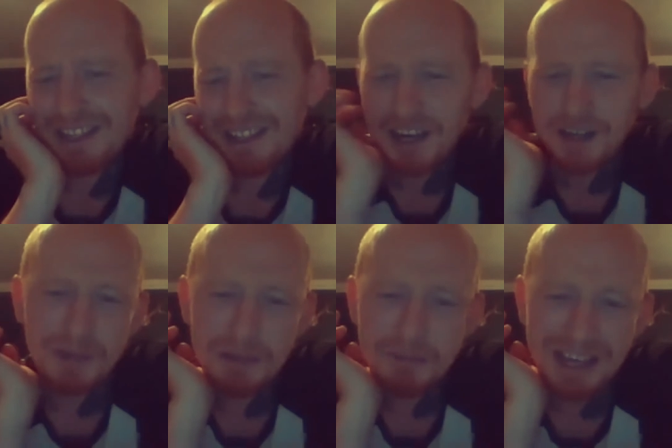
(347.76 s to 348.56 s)
I know
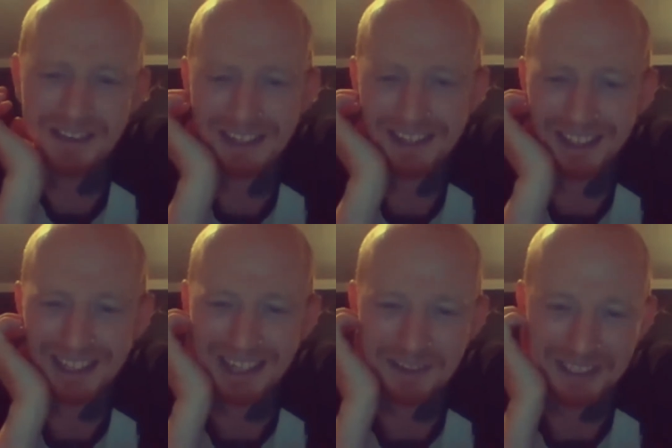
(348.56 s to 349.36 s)
me better than like
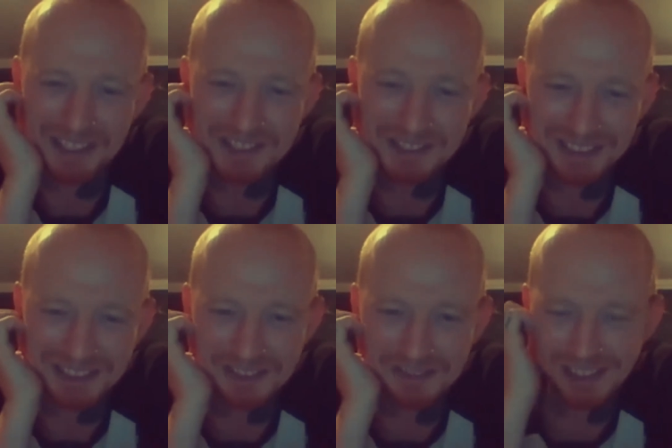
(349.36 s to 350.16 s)
anyone else
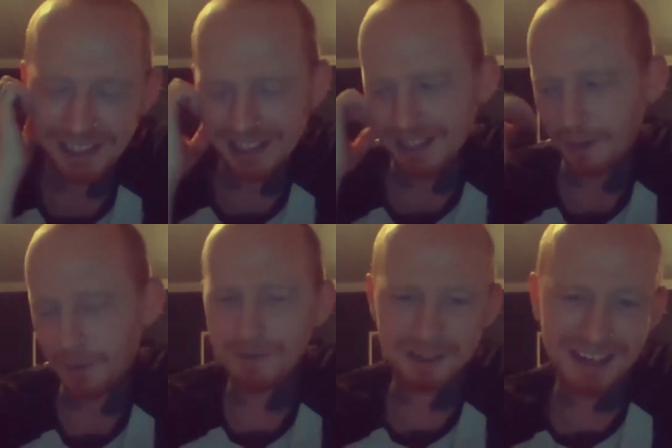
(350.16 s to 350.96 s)
will, and we're like, yeah, I
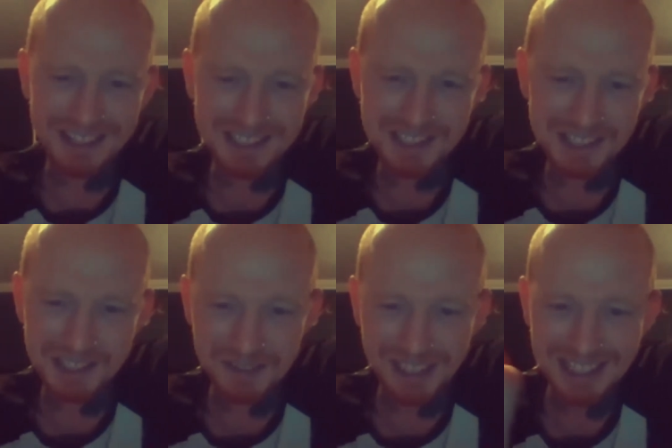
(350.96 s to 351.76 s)
won't regret this in 2
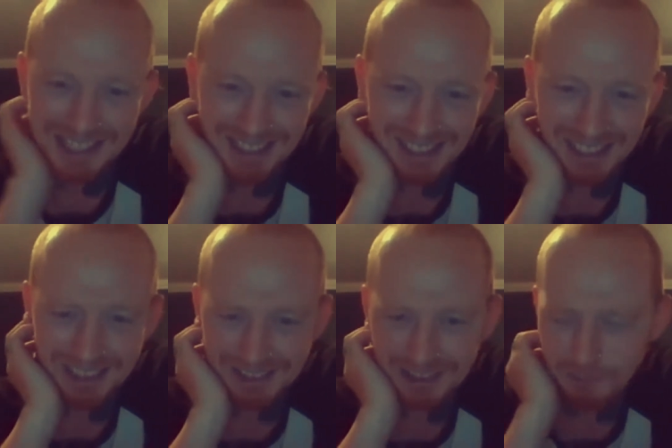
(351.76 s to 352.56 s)
years.
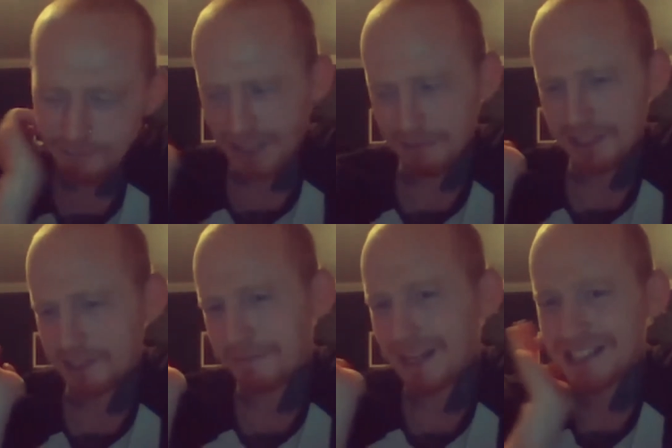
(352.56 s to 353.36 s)
Like, I'm pretty much
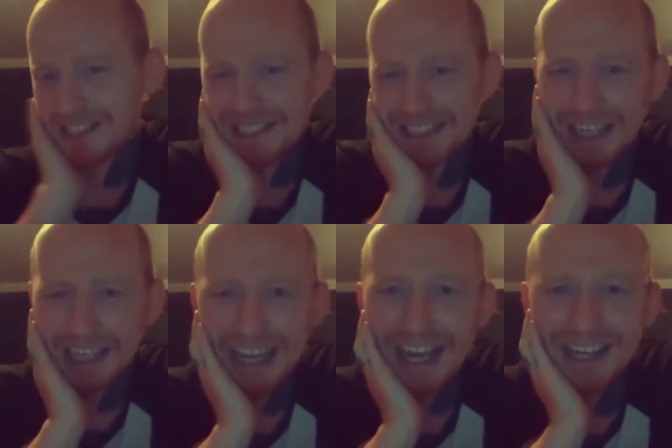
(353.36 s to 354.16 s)
as amazing as it can
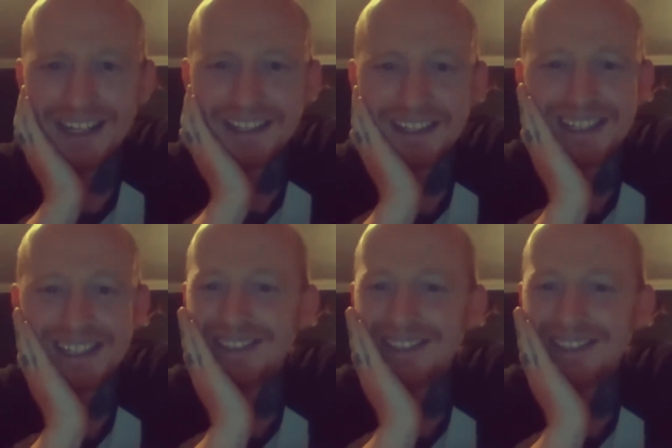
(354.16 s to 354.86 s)
get. Like,